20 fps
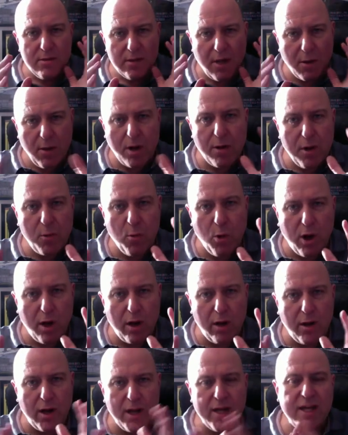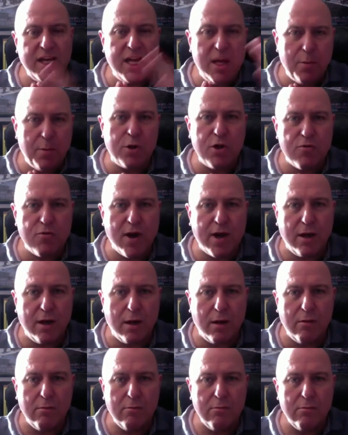Don't only YI, keep it on your
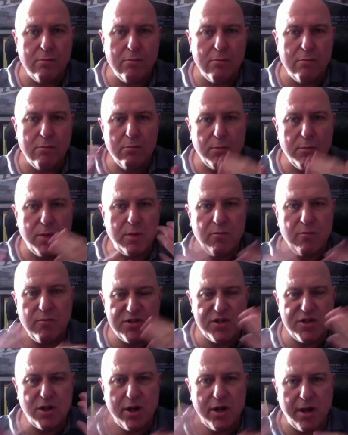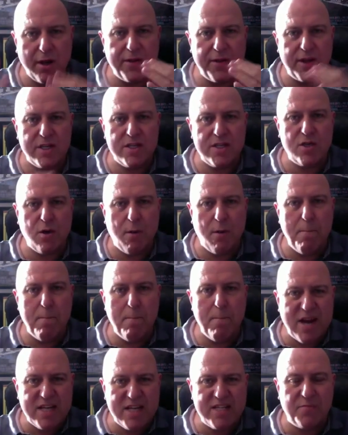radar. But certainly, I think this has got
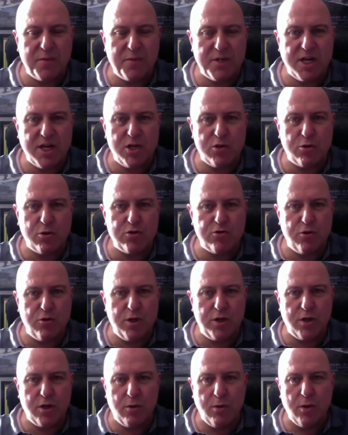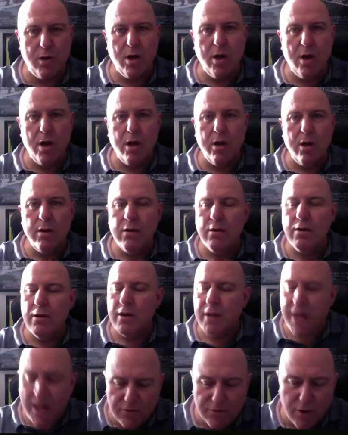massive potential. I truly do.
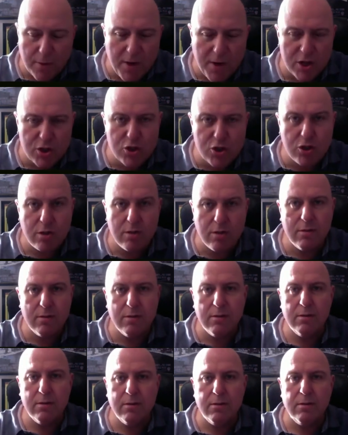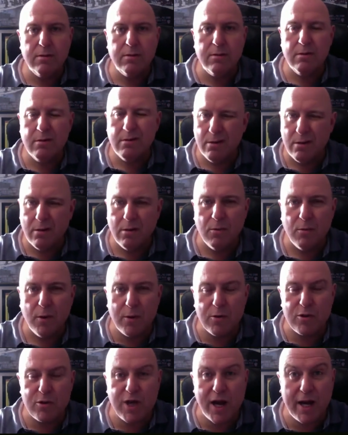Thanks very much.
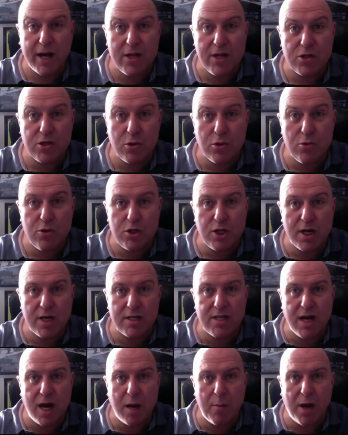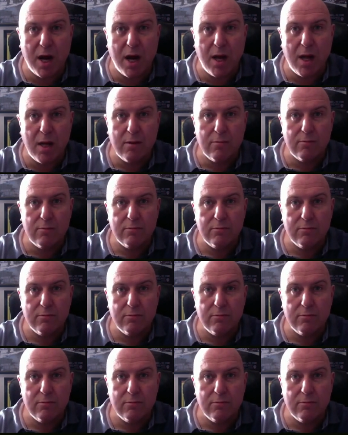We will chat again soon. Cheers now. Bye.